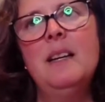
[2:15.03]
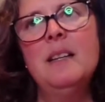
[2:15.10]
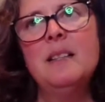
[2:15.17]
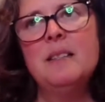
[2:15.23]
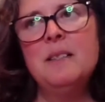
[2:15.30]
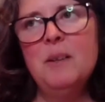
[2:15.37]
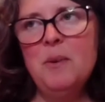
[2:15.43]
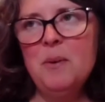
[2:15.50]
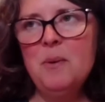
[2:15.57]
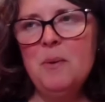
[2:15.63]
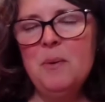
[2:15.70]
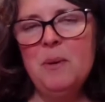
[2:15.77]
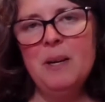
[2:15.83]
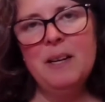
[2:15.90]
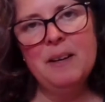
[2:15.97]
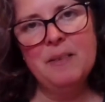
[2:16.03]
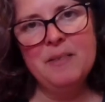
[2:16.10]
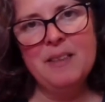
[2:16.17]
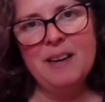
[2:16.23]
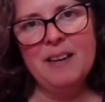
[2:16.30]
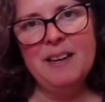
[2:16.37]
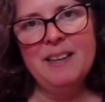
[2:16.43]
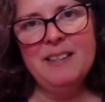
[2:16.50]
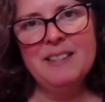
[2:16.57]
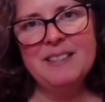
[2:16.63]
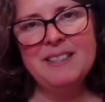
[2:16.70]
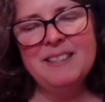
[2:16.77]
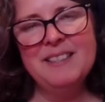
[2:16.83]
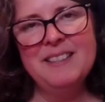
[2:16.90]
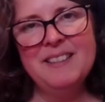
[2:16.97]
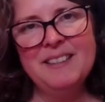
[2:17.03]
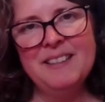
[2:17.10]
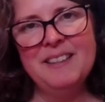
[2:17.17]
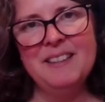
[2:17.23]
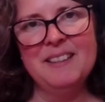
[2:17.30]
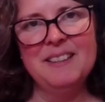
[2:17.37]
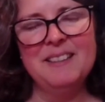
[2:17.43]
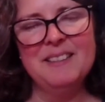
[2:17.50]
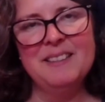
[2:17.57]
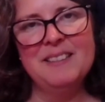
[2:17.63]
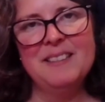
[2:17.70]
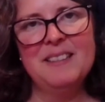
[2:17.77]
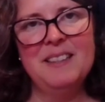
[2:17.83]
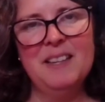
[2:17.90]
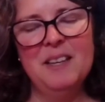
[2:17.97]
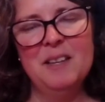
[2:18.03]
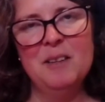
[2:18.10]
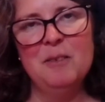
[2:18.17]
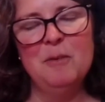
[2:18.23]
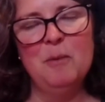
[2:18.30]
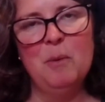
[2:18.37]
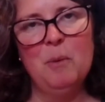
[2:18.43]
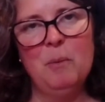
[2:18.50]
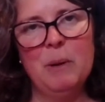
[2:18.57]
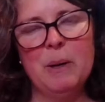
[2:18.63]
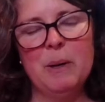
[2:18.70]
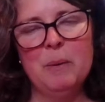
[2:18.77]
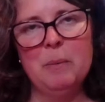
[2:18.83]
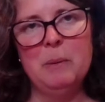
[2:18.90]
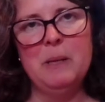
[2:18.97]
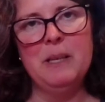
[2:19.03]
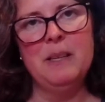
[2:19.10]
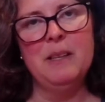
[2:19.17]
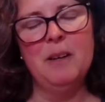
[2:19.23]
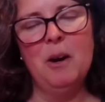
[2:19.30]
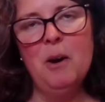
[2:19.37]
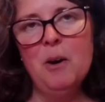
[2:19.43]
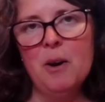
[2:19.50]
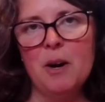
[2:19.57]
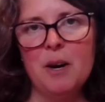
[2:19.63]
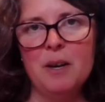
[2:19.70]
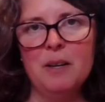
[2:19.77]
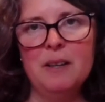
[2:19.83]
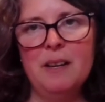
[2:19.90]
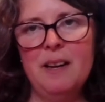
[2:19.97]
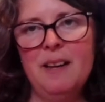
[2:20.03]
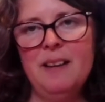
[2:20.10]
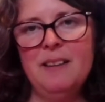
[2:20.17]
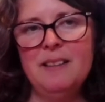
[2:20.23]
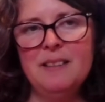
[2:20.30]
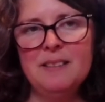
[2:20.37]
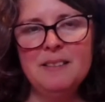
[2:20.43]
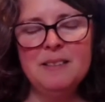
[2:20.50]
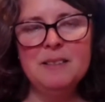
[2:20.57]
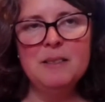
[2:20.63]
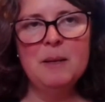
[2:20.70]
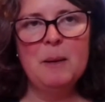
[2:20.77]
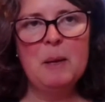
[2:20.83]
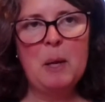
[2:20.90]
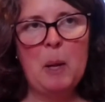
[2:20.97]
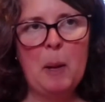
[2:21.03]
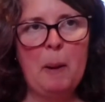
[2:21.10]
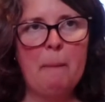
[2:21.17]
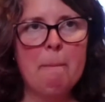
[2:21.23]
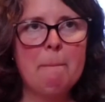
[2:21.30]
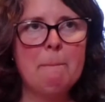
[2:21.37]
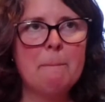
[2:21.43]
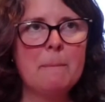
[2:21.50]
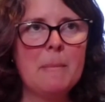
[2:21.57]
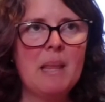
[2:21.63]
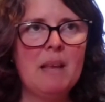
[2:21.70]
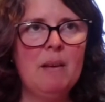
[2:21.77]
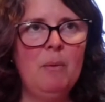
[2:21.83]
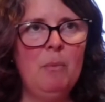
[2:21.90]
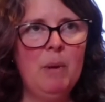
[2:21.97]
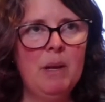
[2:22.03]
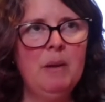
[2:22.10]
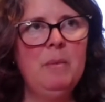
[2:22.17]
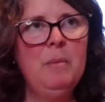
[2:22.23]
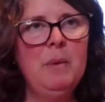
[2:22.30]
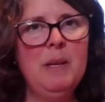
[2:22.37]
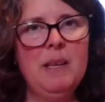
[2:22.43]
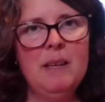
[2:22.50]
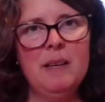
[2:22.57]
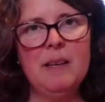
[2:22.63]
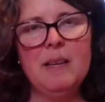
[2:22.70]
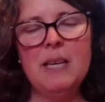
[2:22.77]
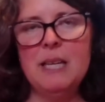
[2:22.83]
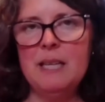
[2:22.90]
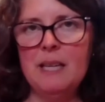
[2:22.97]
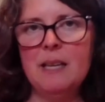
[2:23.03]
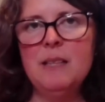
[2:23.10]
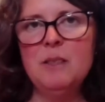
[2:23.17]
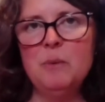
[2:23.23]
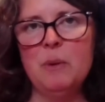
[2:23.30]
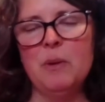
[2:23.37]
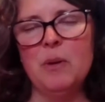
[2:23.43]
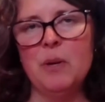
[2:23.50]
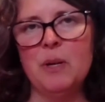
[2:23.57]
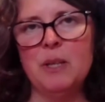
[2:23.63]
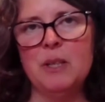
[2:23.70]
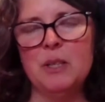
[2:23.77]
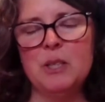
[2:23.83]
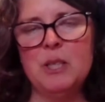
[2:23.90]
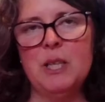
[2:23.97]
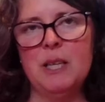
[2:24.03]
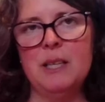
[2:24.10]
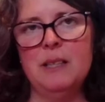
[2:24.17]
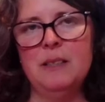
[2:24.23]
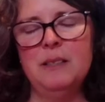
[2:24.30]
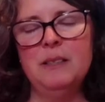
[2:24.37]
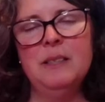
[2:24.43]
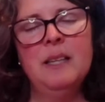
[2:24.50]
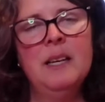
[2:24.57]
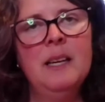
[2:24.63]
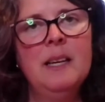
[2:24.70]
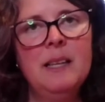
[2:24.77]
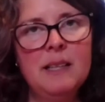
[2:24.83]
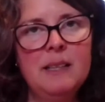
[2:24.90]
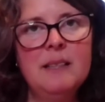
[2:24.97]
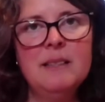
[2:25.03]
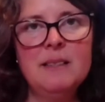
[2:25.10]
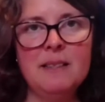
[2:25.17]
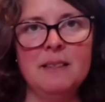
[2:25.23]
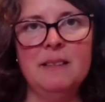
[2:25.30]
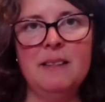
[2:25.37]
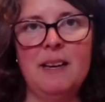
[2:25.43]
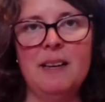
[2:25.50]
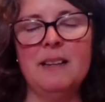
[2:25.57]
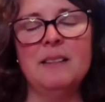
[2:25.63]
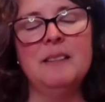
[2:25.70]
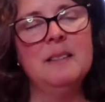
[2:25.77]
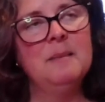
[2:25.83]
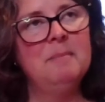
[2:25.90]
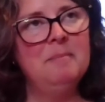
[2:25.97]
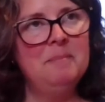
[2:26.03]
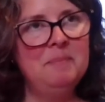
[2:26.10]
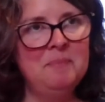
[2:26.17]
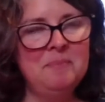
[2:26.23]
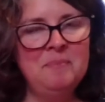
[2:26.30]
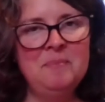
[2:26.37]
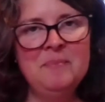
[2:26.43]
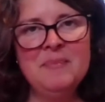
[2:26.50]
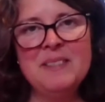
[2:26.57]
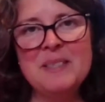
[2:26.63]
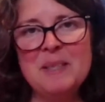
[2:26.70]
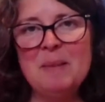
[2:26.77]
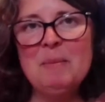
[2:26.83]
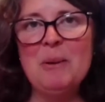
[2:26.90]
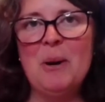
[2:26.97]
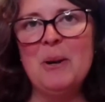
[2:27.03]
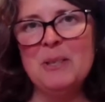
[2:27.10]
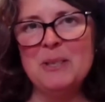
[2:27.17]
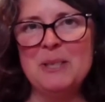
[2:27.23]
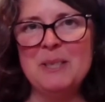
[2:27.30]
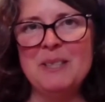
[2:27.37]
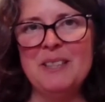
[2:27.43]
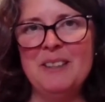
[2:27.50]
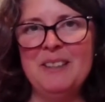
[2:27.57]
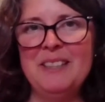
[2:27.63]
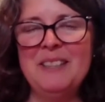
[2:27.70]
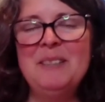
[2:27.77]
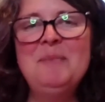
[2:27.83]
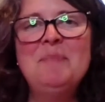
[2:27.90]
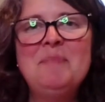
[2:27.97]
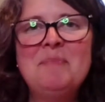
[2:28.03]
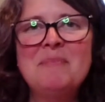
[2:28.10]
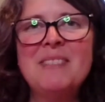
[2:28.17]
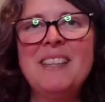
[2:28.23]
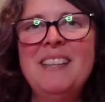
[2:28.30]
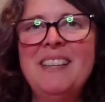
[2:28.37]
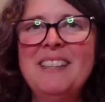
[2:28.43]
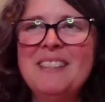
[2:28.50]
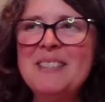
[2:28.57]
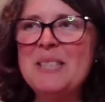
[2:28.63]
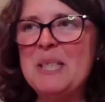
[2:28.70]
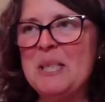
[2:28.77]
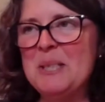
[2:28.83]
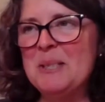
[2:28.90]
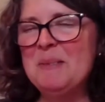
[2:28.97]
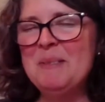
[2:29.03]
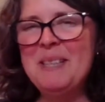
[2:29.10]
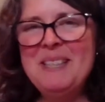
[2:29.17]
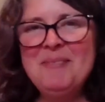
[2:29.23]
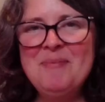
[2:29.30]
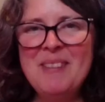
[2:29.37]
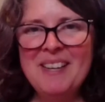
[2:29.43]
So that is kind of where we are, and when we connect with our inner child, it is in that subconscious area. Excuse me.